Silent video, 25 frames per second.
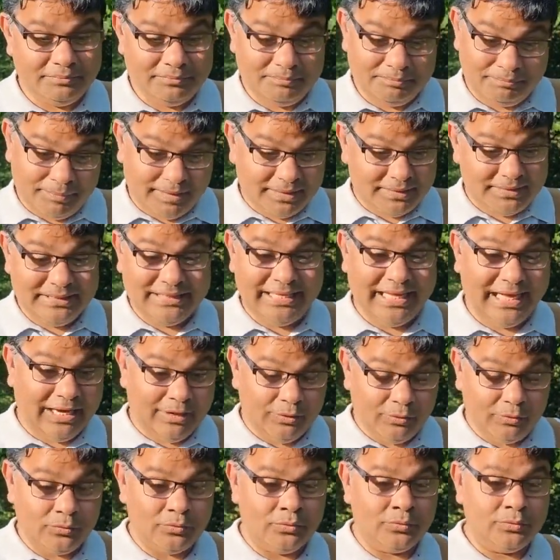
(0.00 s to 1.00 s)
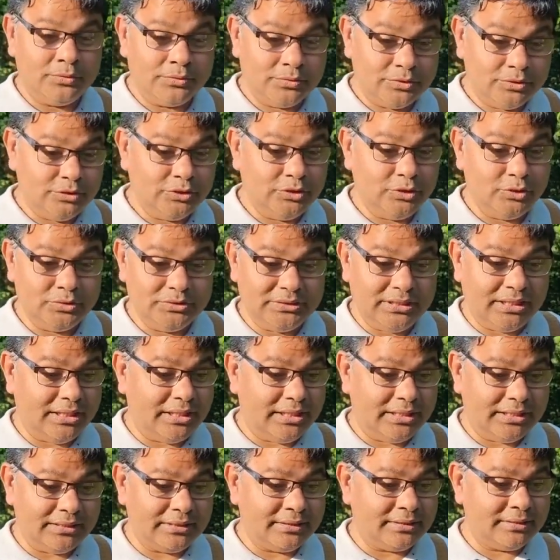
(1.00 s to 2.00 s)
but now those
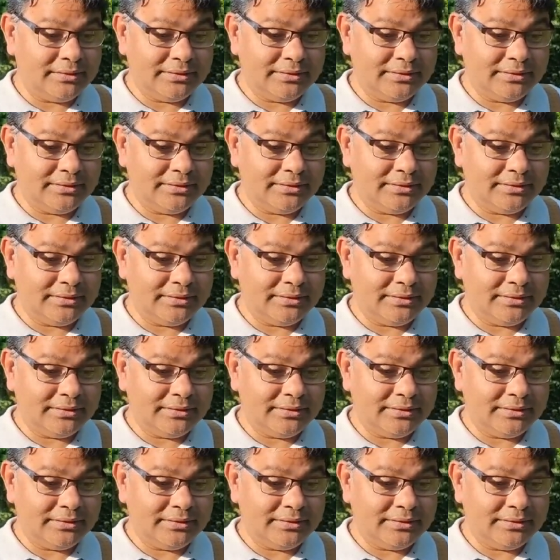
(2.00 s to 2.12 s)
are